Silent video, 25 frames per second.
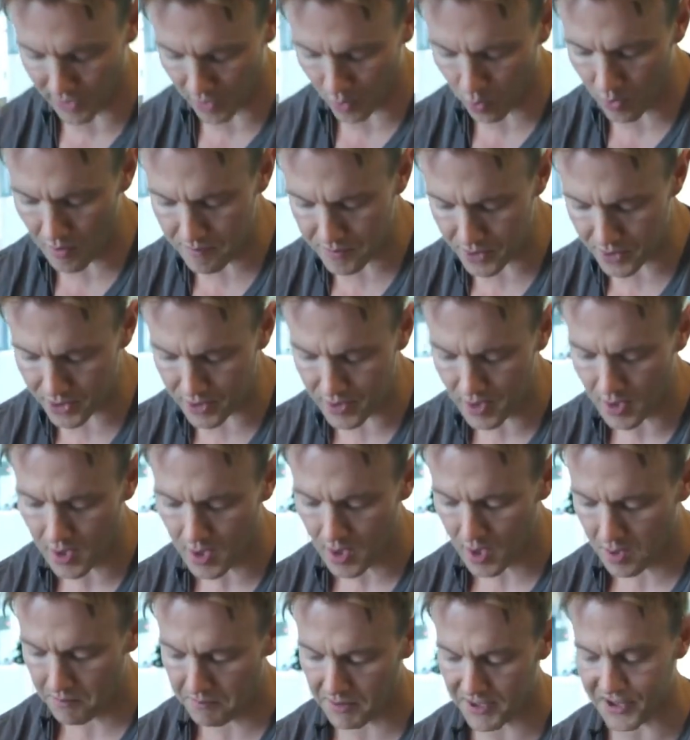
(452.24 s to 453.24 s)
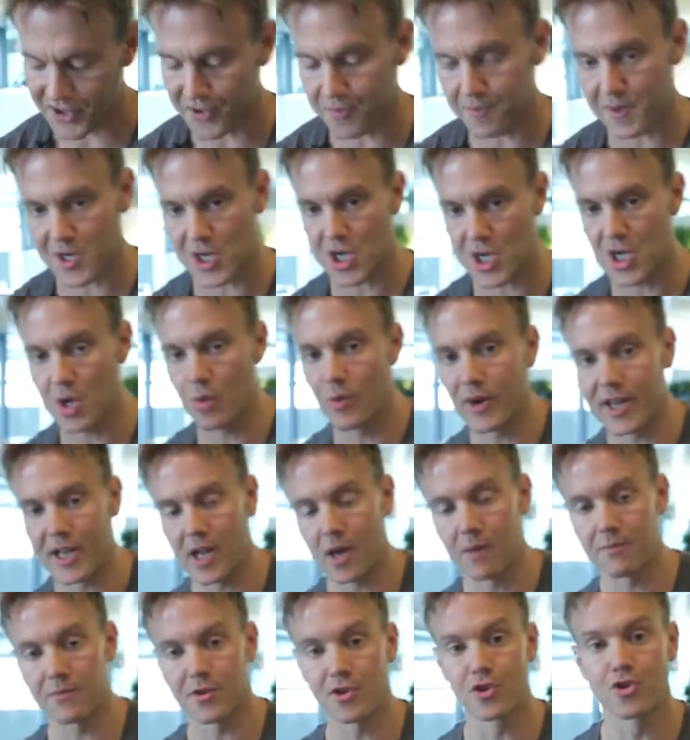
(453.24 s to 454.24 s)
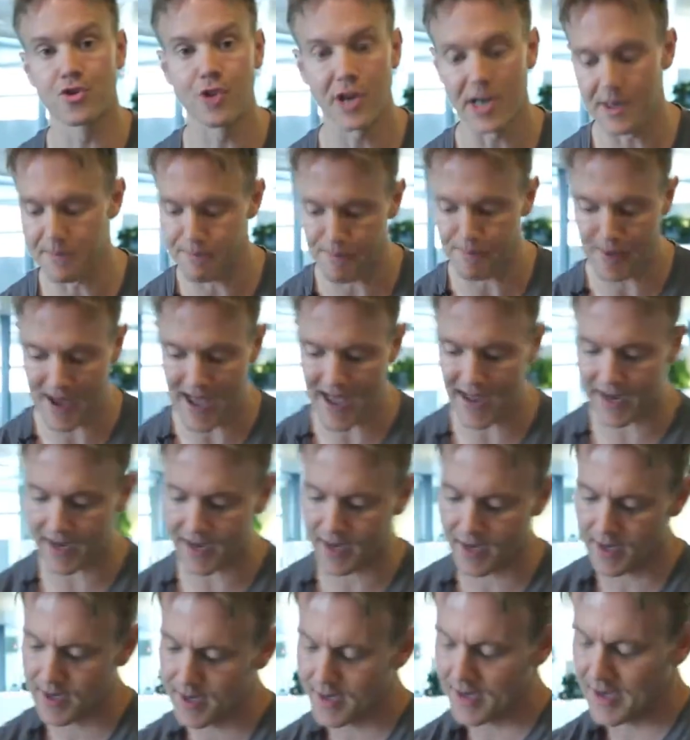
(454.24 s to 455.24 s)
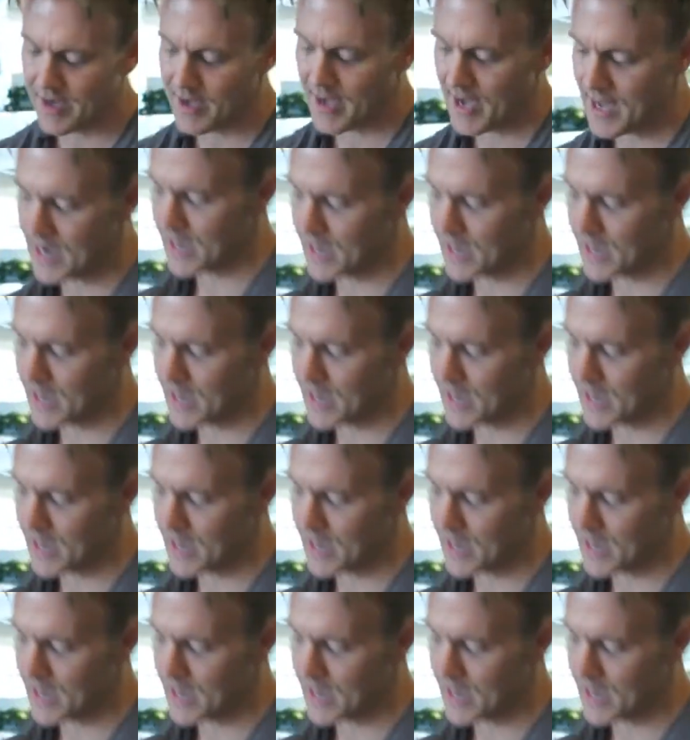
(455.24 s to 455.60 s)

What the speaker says: equipment, but especially when it comes to training back, a